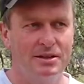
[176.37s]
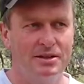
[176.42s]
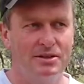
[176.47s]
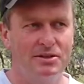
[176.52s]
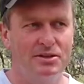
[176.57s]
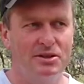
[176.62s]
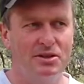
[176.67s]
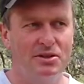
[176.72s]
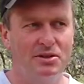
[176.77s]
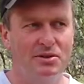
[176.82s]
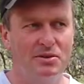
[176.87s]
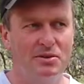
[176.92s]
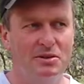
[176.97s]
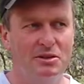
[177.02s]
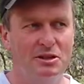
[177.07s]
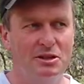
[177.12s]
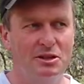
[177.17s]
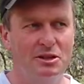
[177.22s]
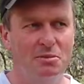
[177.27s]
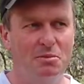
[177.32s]
So
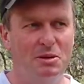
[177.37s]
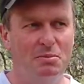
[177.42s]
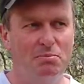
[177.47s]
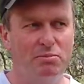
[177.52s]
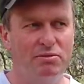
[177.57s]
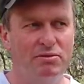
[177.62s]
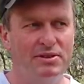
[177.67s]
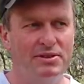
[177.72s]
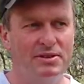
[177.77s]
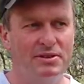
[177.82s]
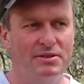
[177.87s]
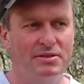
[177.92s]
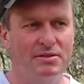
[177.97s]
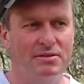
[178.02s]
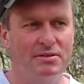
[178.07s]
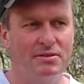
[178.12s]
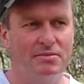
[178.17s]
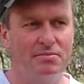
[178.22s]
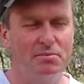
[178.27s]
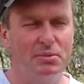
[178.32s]
to be present
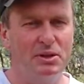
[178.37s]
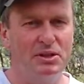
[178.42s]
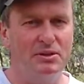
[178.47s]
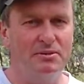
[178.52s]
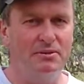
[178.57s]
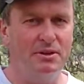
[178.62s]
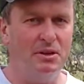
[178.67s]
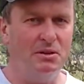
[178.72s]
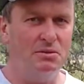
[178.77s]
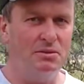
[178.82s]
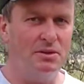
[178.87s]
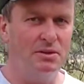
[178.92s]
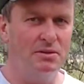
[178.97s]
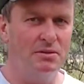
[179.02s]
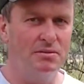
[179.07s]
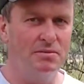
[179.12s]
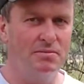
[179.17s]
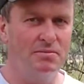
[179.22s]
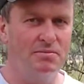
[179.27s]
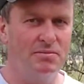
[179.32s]
by default,
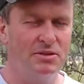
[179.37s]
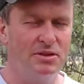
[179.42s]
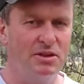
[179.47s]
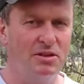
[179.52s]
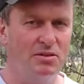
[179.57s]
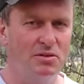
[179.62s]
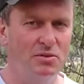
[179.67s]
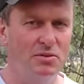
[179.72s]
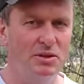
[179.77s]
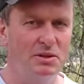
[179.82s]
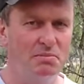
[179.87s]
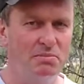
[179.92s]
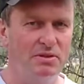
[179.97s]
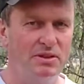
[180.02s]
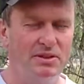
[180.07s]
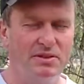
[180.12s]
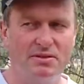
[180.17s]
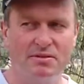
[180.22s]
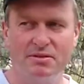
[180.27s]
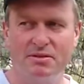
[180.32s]
so you're always
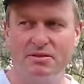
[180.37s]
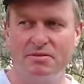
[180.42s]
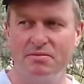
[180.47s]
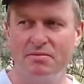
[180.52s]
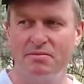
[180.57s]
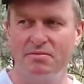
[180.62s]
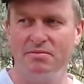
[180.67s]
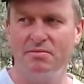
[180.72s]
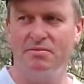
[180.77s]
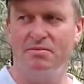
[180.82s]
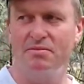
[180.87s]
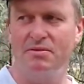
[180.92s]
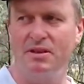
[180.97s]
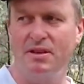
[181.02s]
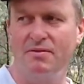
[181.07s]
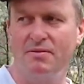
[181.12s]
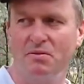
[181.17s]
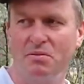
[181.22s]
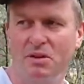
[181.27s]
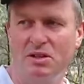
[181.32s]
present,
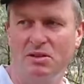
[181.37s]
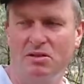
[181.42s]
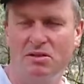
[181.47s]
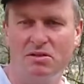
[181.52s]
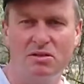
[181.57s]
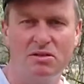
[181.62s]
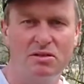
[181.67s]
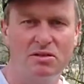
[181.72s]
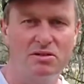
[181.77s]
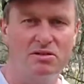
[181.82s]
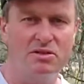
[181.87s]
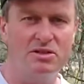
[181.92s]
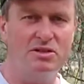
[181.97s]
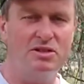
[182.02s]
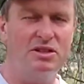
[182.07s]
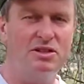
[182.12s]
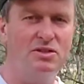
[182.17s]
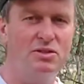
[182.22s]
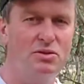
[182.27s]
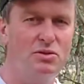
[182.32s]
even you're not
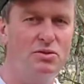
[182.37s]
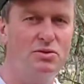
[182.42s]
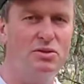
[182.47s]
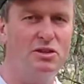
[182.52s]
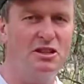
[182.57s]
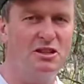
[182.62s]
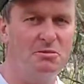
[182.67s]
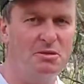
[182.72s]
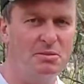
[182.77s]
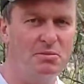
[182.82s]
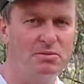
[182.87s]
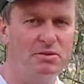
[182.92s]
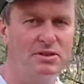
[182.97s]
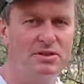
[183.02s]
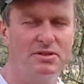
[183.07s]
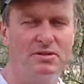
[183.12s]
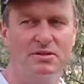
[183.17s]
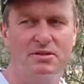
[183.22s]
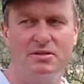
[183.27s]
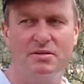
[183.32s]
consciously choosing to be
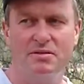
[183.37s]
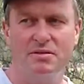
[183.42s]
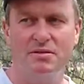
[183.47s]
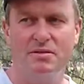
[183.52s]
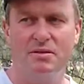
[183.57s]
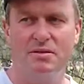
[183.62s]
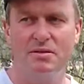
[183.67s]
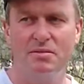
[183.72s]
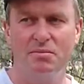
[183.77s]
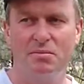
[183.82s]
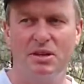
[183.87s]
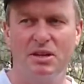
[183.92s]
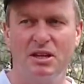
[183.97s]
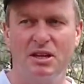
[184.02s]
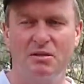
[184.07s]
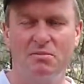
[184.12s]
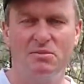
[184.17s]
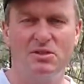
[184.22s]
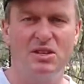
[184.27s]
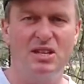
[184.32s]
present,
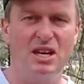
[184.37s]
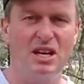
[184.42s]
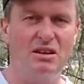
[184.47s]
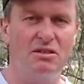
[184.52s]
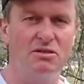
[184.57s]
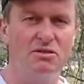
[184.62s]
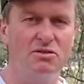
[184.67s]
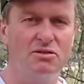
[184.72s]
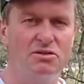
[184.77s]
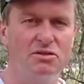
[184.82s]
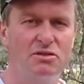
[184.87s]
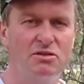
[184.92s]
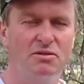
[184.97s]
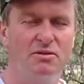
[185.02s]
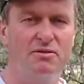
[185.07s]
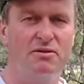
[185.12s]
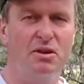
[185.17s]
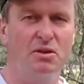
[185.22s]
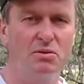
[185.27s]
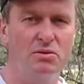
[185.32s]
becomes the unconscious
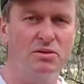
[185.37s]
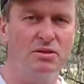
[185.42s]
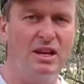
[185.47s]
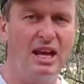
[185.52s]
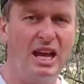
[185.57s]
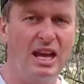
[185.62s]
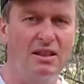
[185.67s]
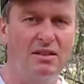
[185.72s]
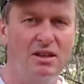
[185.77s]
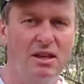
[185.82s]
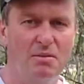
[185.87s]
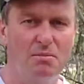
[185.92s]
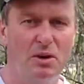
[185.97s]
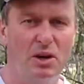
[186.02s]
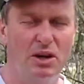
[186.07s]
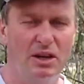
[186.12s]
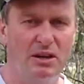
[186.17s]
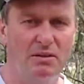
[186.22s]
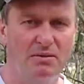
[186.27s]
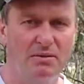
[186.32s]
default at the
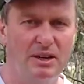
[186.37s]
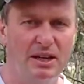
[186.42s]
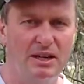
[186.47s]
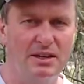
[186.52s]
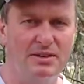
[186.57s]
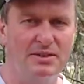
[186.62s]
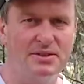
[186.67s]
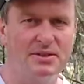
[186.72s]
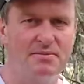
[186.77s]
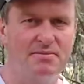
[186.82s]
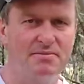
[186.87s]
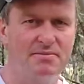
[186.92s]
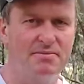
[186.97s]
abiding phase.